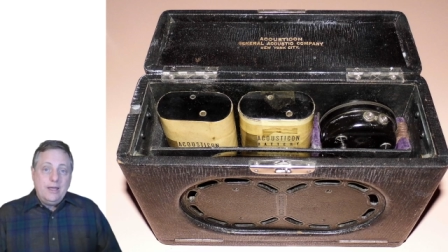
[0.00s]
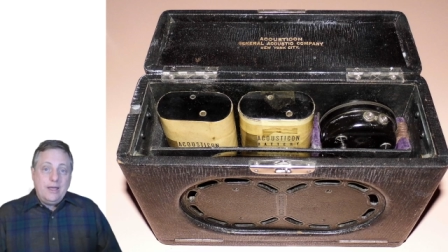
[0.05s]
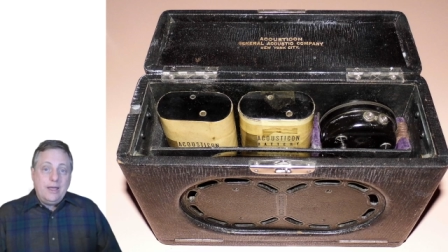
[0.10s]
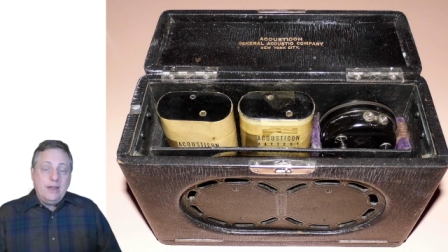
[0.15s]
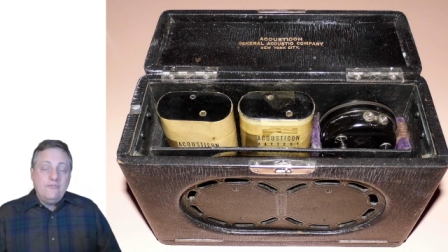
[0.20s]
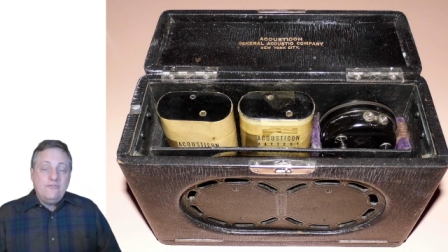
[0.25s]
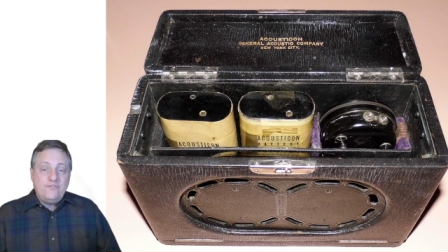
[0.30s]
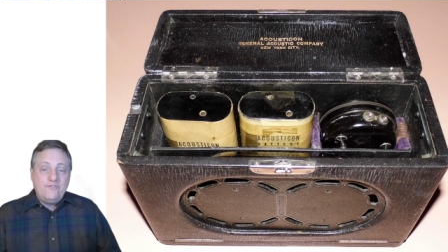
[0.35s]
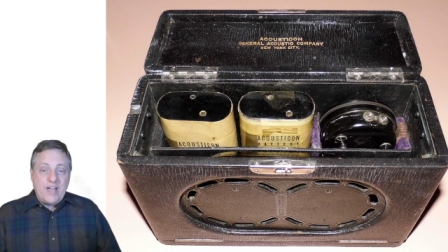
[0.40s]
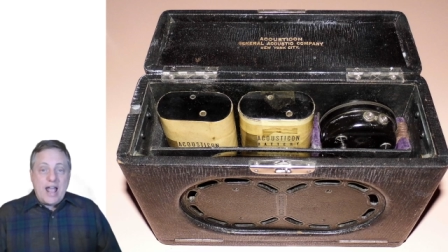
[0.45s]

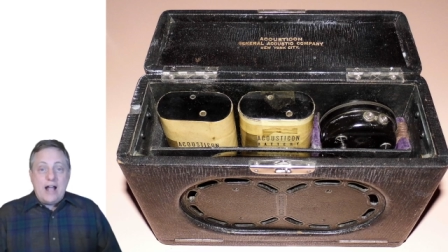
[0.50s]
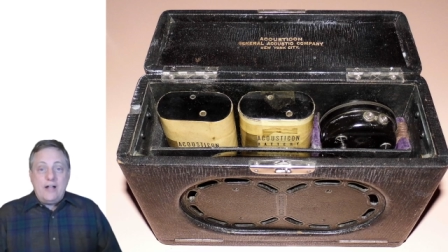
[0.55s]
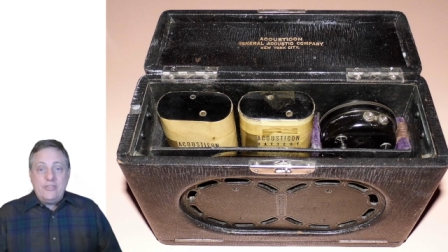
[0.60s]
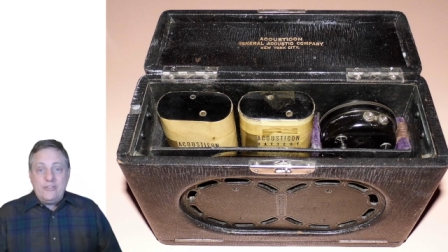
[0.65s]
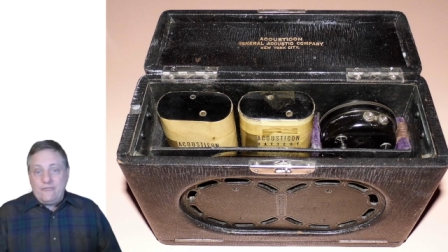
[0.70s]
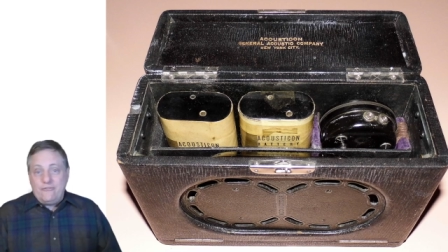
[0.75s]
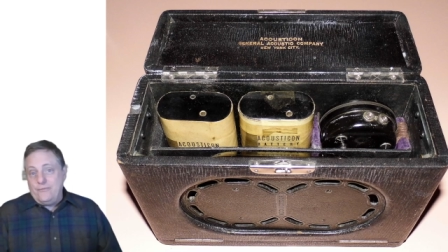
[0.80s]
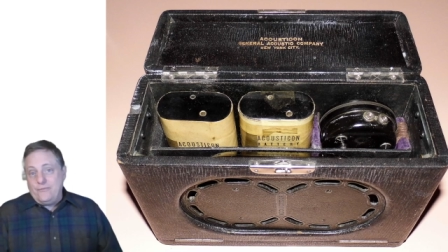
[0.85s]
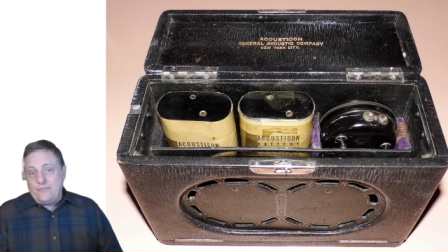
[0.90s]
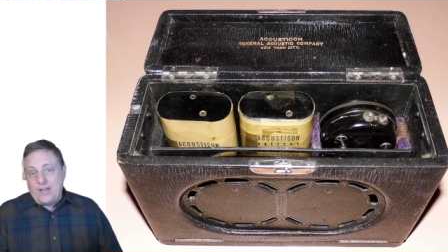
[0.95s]
and found,
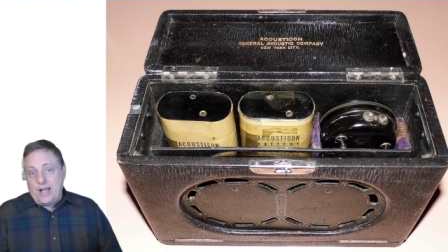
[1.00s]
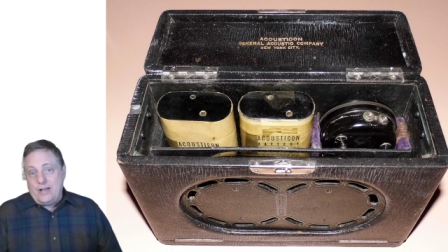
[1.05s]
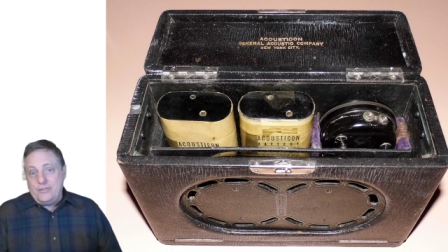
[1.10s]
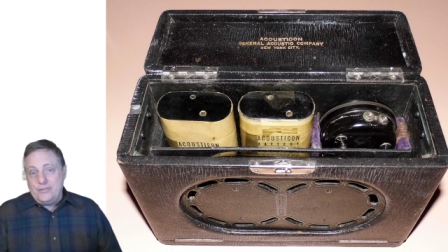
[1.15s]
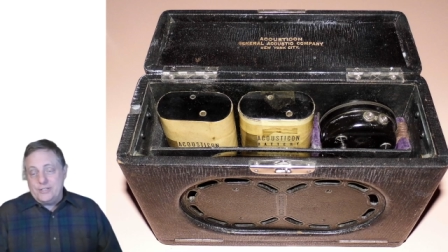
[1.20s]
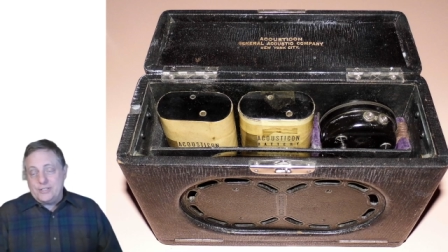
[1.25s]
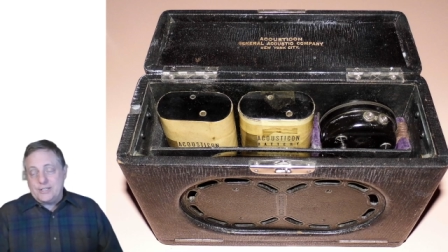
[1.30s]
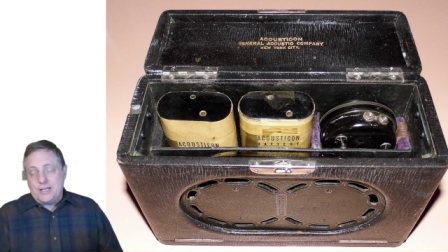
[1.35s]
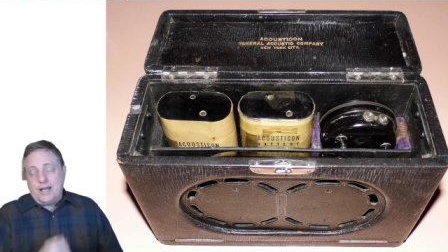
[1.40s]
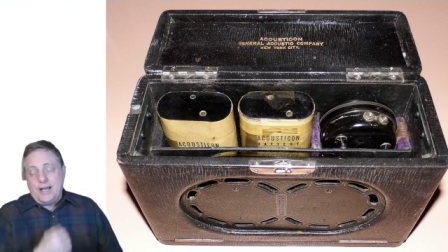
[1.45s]
the, found
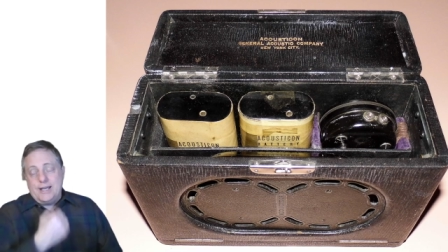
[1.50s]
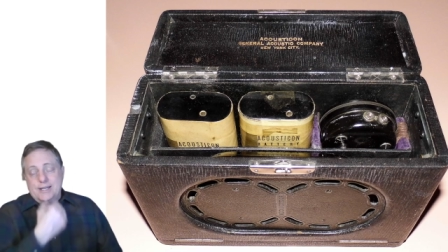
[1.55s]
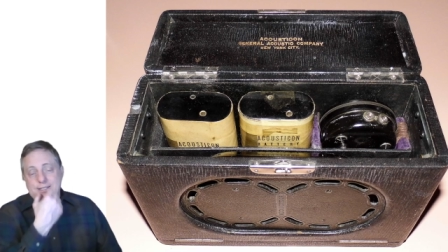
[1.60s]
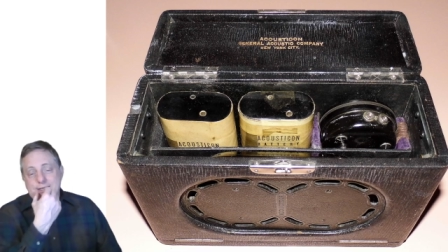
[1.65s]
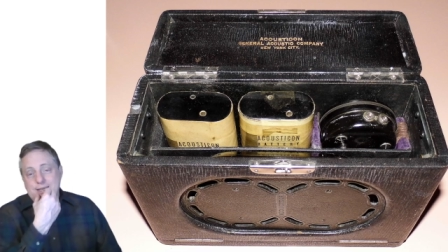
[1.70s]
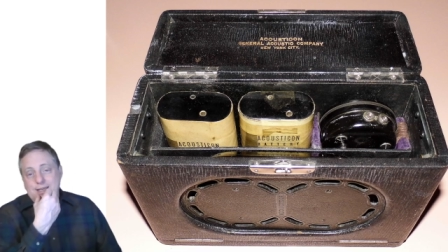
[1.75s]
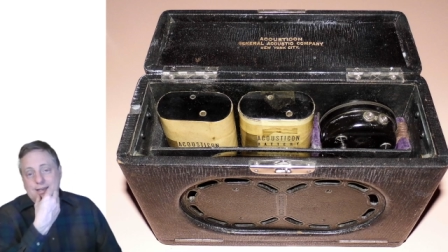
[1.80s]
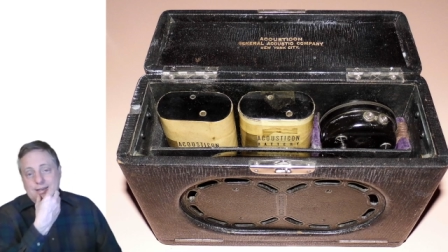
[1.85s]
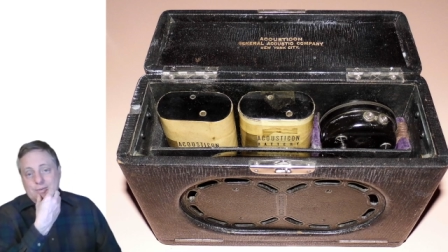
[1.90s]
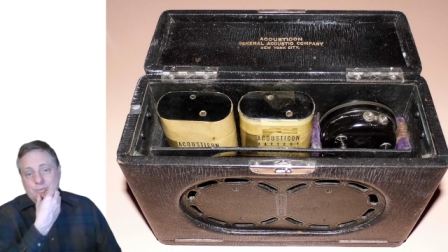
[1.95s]
this guy,
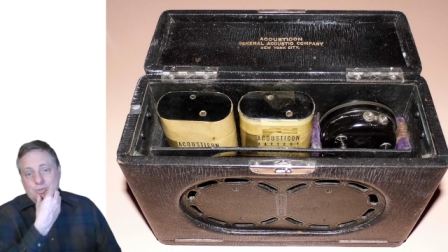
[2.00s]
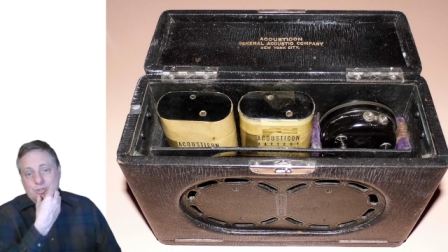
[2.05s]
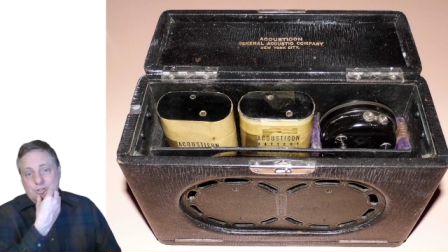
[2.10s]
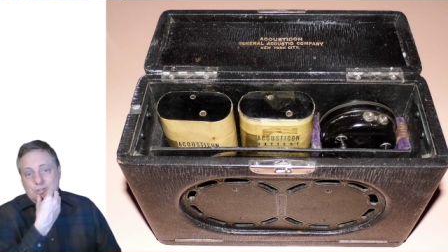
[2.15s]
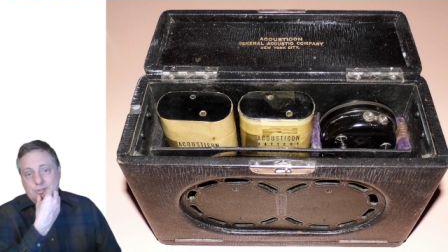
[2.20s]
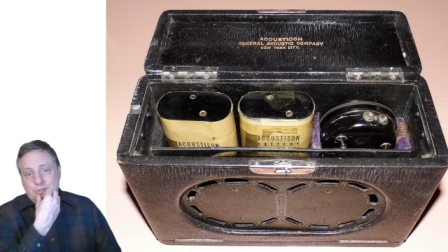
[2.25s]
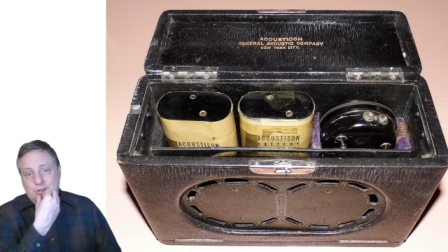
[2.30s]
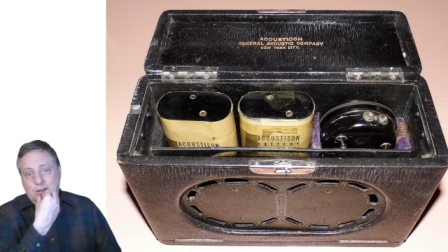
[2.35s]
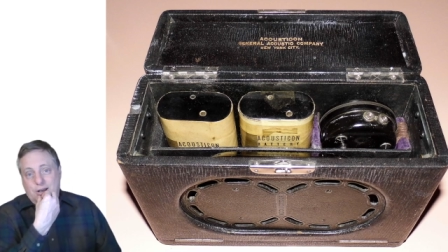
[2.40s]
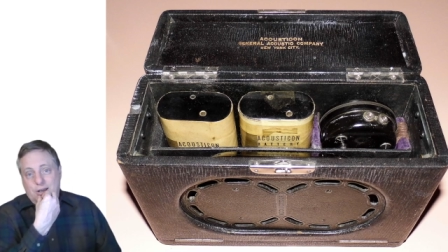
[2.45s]
uh,
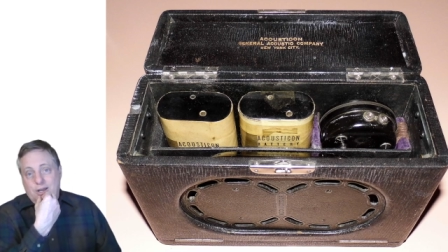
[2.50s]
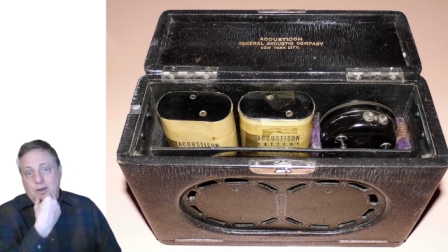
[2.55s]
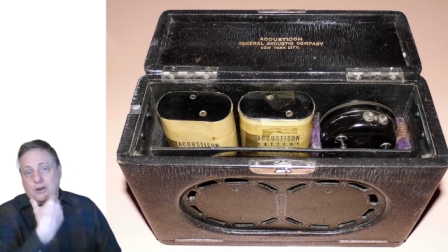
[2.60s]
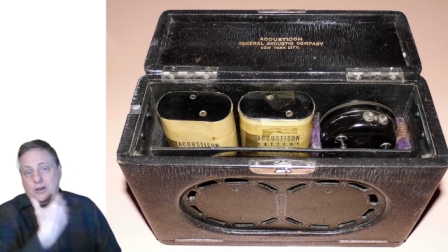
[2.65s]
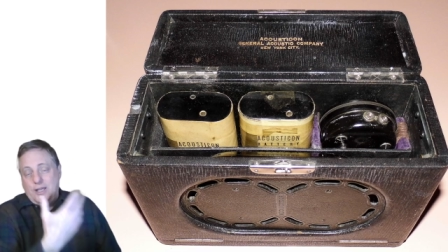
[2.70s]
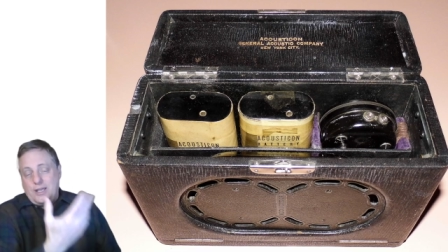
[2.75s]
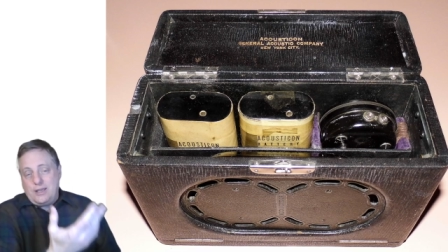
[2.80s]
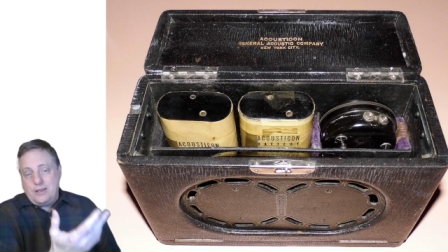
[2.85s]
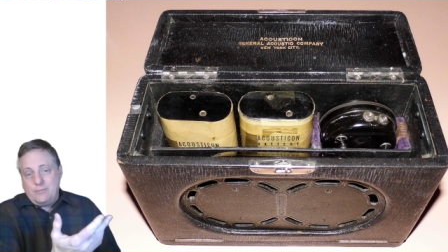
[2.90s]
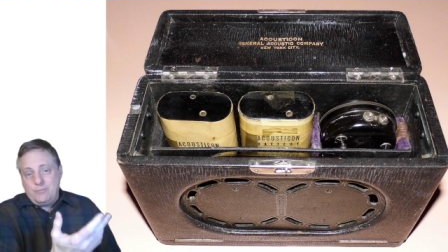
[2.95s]
which
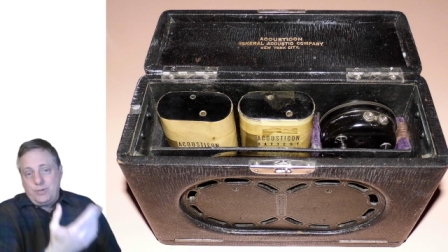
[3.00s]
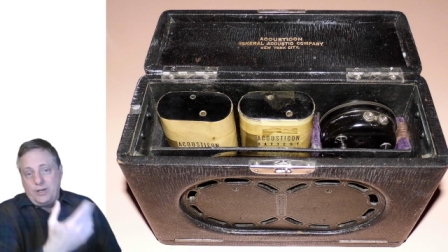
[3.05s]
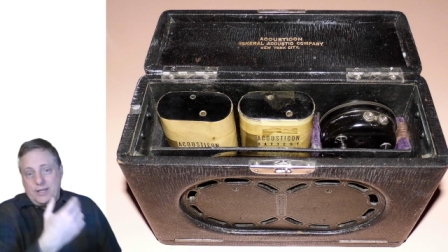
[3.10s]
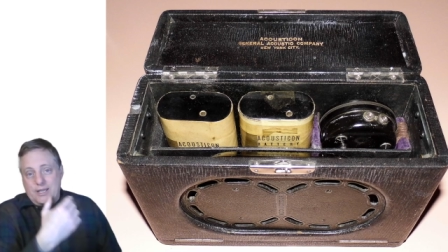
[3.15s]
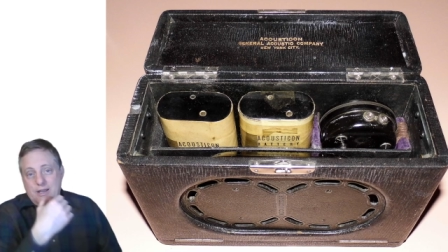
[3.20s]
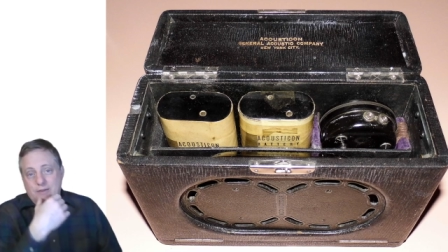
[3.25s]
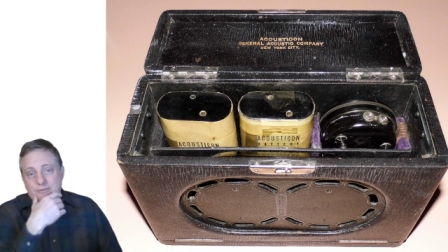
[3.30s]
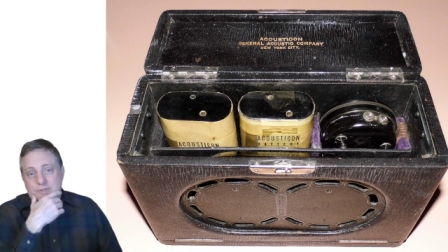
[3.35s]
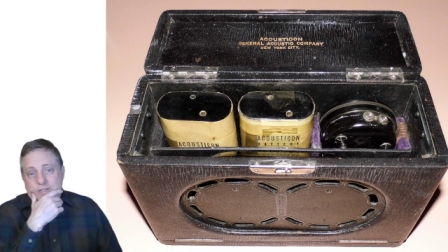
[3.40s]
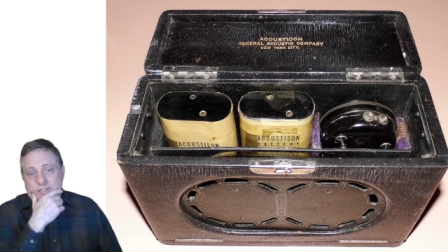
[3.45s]
clearly
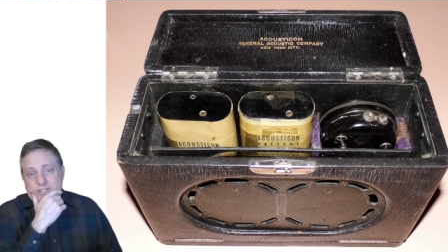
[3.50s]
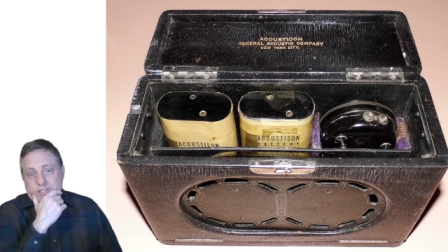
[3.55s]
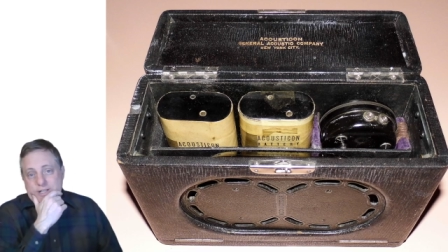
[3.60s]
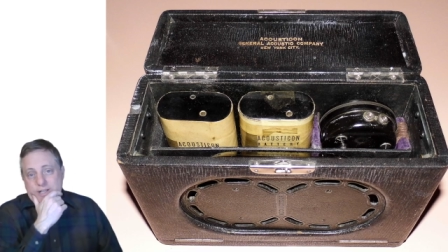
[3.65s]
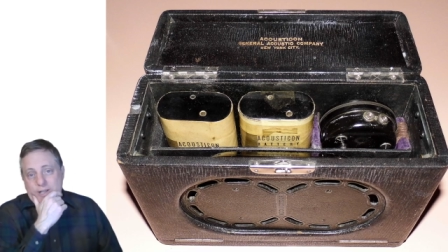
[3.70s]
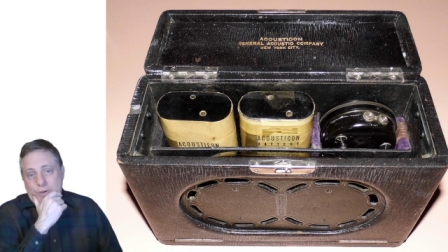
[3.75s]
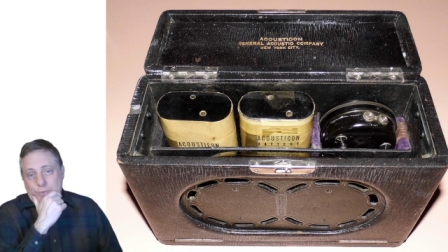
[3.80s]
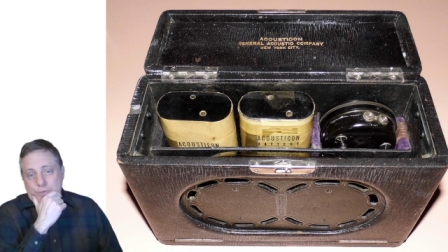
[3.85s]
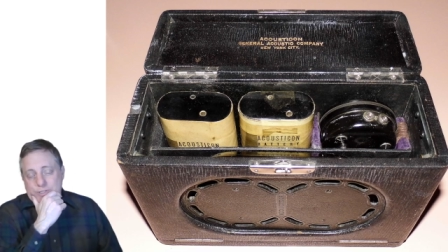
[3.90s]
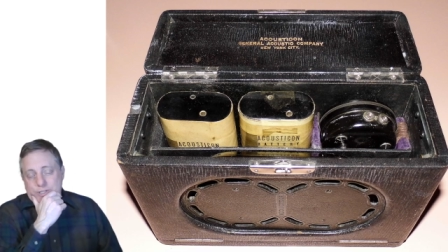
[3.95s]
believed that
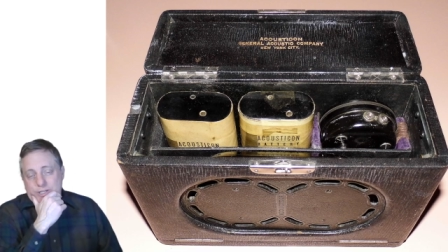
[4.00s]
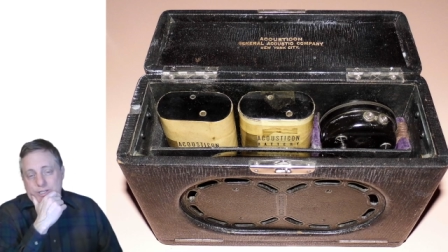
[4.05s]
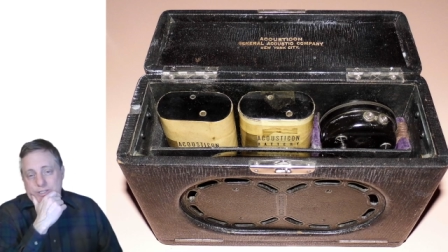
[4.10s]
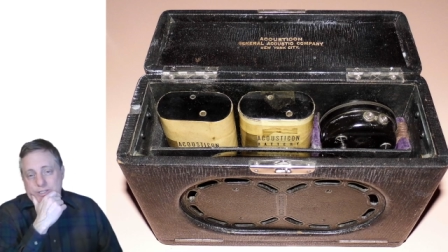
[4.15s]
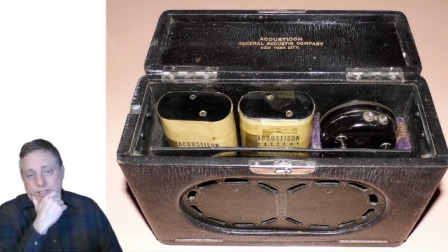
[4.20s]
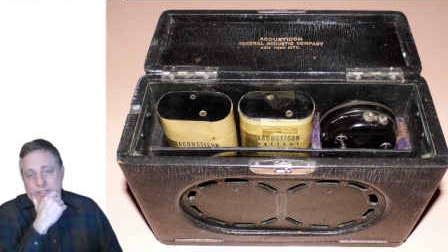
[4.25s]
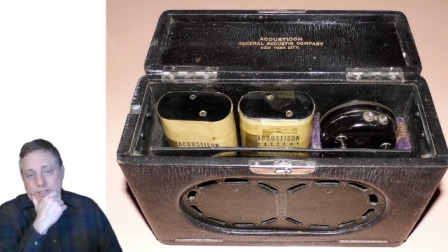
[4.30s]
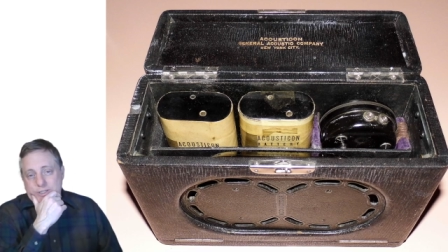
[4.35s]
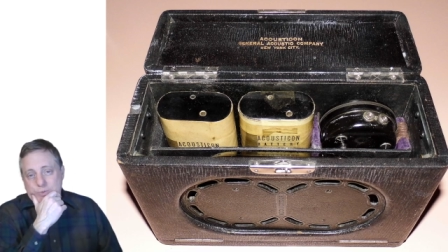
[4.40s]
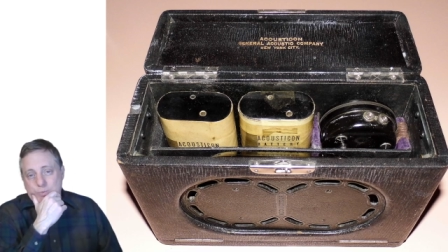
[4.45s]
Stielow was
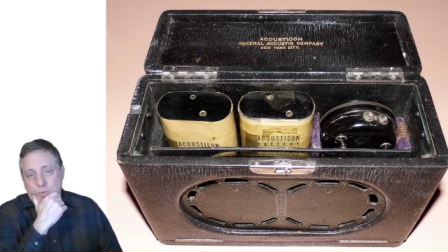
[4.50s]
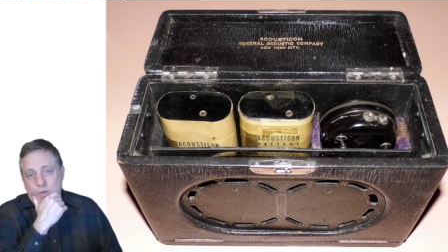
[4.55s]
innocent as